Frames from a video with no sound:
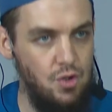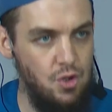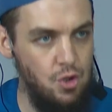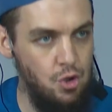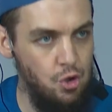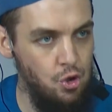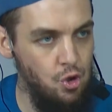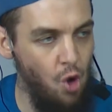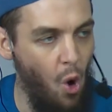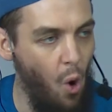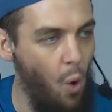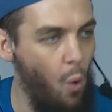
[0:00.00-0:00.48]

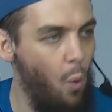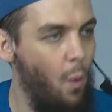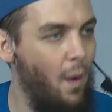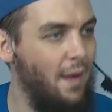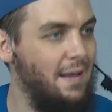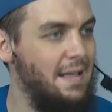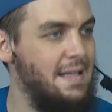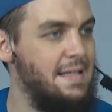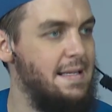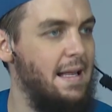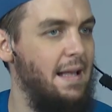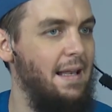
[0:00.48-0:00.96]
no one
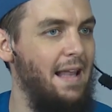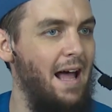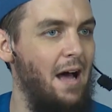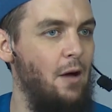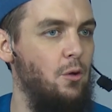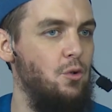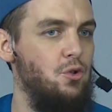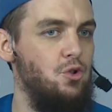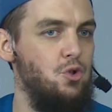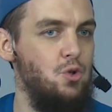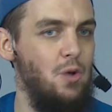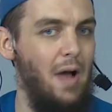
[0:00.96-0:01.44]
is
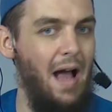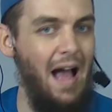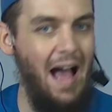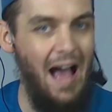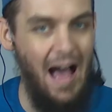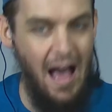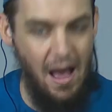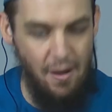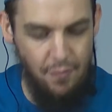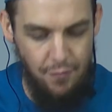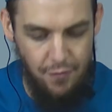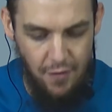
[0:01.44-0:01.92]
allowed to
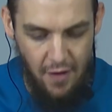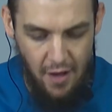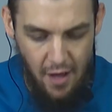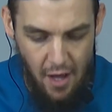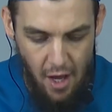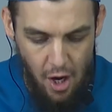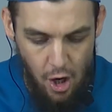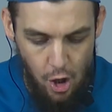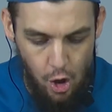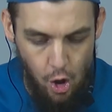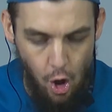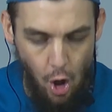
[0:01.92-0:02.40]
have
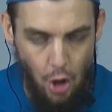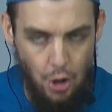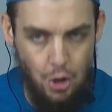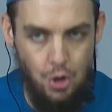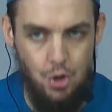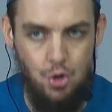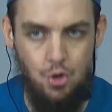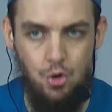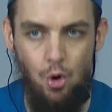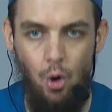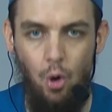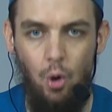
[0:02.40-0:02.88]

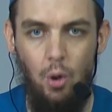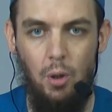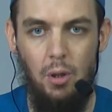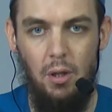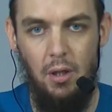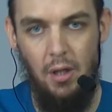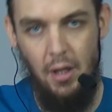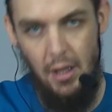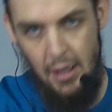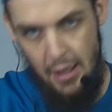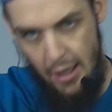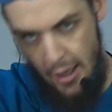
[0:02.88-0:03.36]

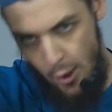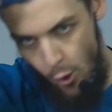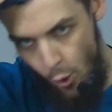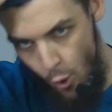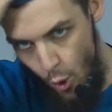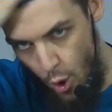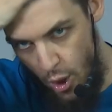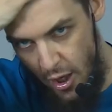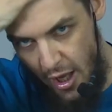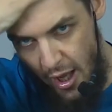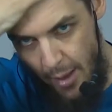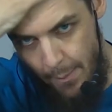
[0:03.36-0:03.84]
control or
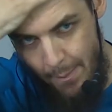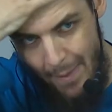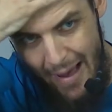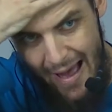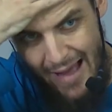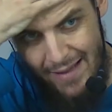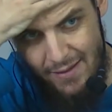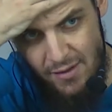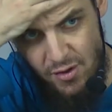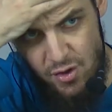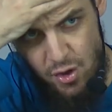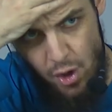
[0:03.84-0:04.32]

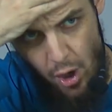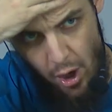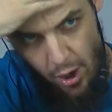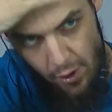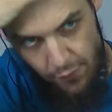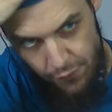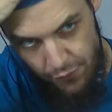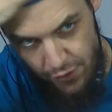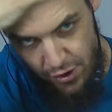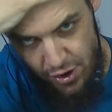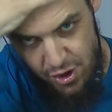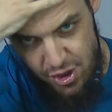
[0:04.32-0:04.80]
command
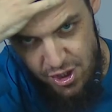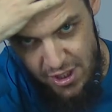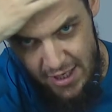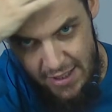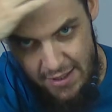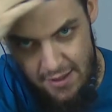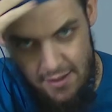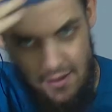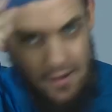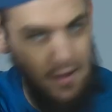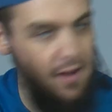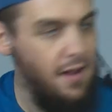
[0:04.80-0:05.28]
of the
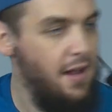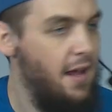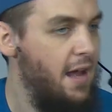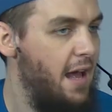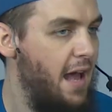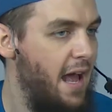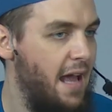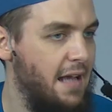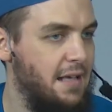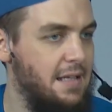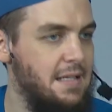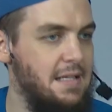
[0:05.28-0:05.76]
jinn
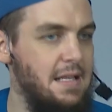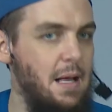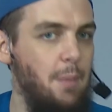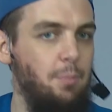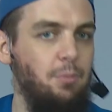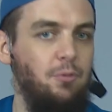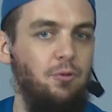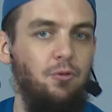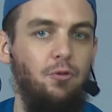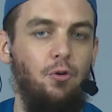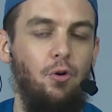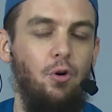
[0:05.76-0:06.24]

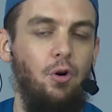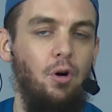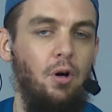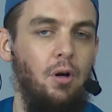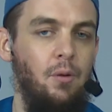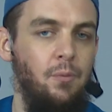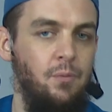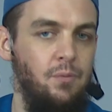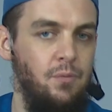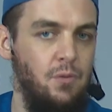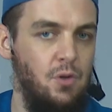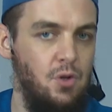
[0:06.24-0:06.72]
except for
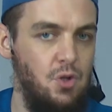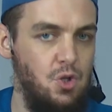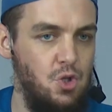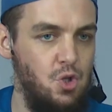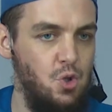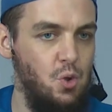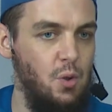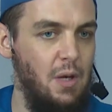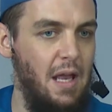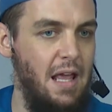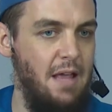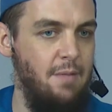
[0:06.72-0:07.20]

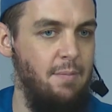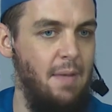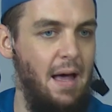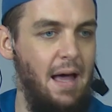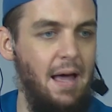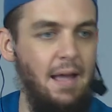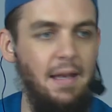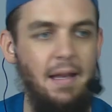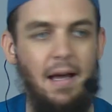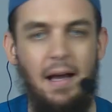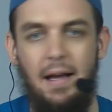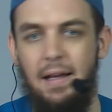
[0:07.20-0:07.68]

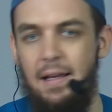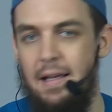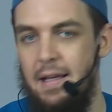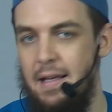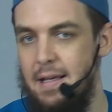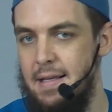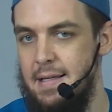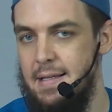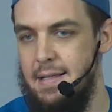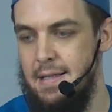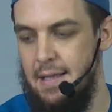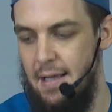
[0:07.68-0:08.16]
Sulaiman
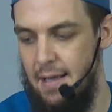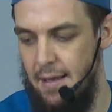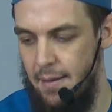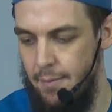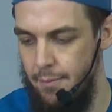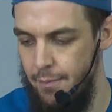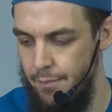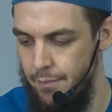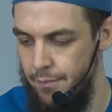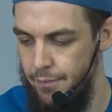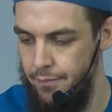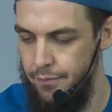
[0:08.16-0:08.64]
alayhi salam.
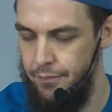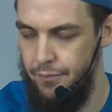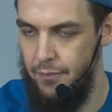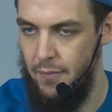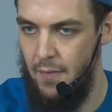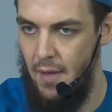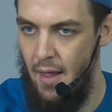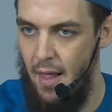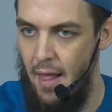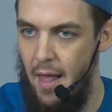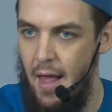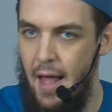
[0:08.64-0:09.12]

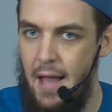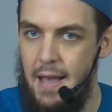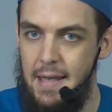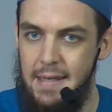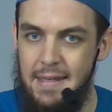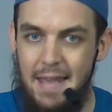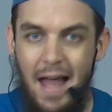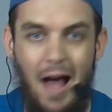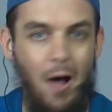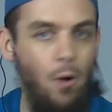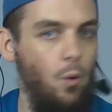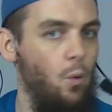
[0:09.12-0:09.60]

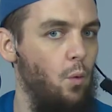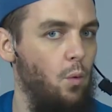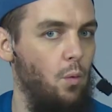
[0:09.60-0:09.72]
Now,